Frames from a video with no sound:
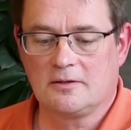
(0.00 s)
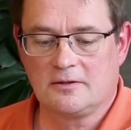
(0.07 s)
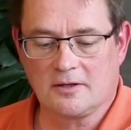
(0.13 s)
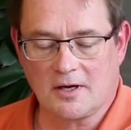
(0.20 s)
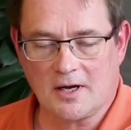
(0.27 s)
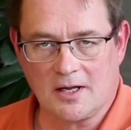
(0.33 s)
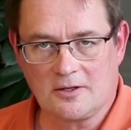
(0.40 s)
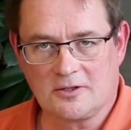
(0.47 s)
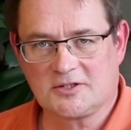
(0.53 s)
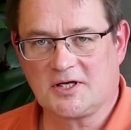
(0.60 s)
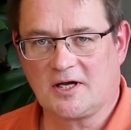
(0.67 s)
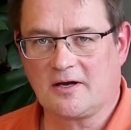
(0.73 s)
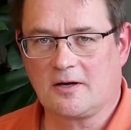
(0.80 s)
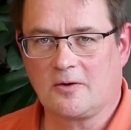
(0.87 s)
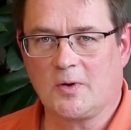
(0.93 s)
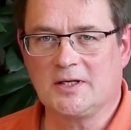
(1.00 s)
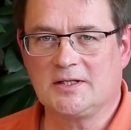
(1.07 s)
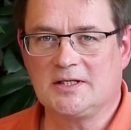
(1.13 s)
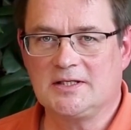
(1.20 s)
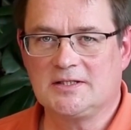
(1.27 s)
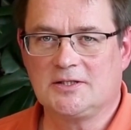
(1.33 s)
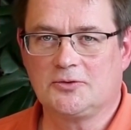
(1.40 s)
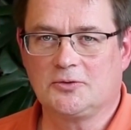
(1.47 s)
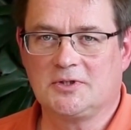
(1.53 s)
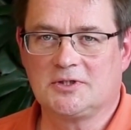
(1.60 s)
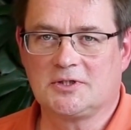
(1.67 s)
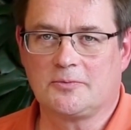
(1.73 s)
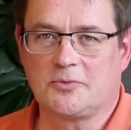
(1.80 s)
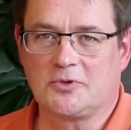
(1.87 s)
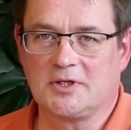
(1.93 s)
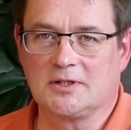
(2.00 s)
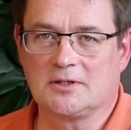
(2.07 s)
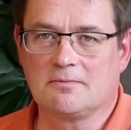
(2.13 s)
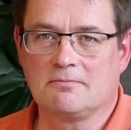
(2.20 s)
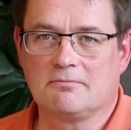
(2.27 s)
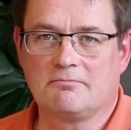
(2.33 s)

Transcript: The colors are quite easy to interpret.